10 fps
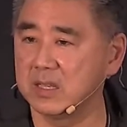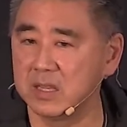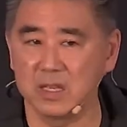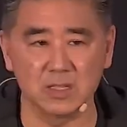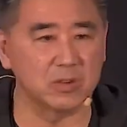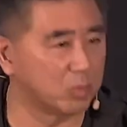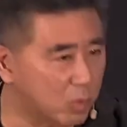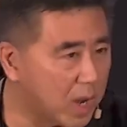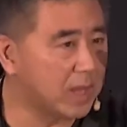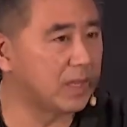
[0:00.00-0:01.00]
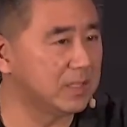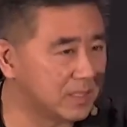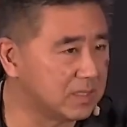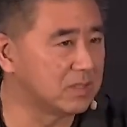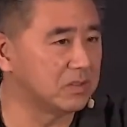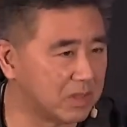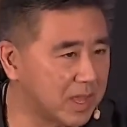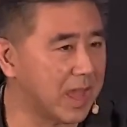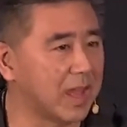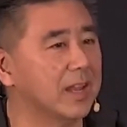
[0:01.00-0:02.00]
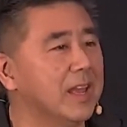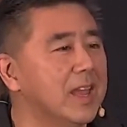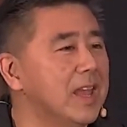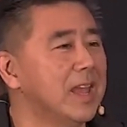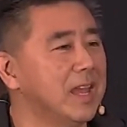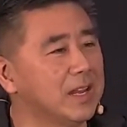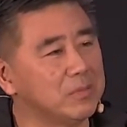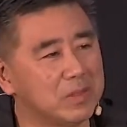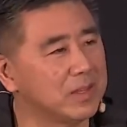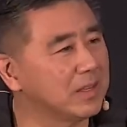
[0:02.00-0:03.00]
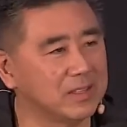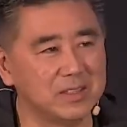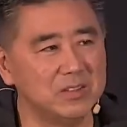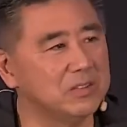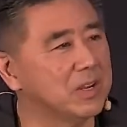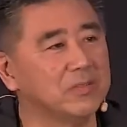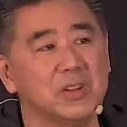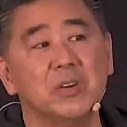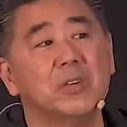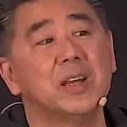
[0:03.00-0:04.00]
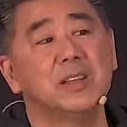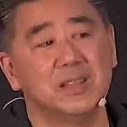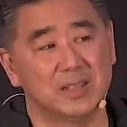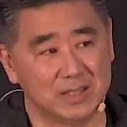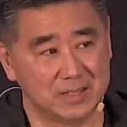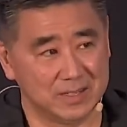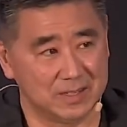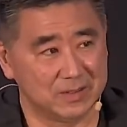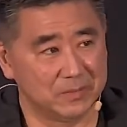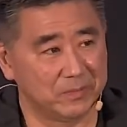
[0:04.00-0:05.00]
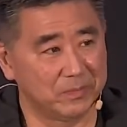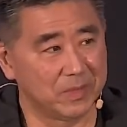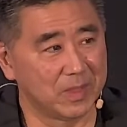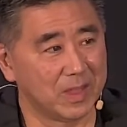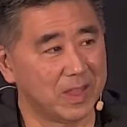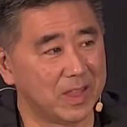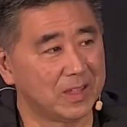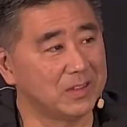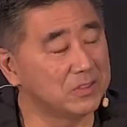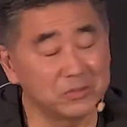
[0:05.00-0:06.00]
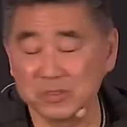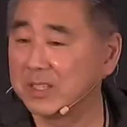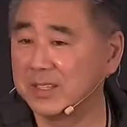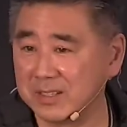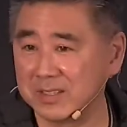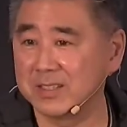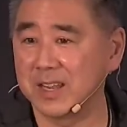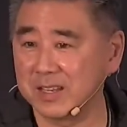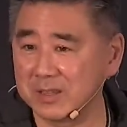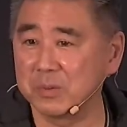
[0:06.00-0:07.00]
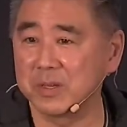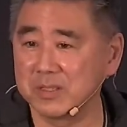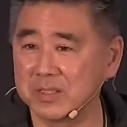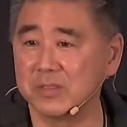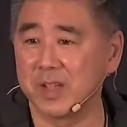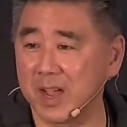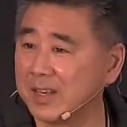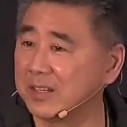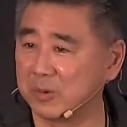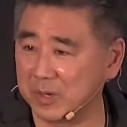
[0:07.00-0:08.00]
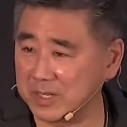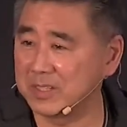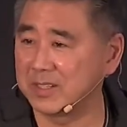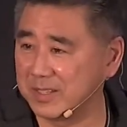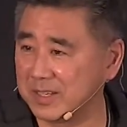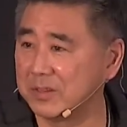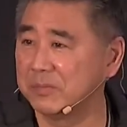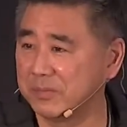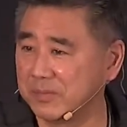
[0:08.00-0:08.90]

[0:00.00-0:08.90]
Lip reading: this or why he didn't do that. And I'm thinking, you have no idea. You're really going to stand in the presence of God and question him?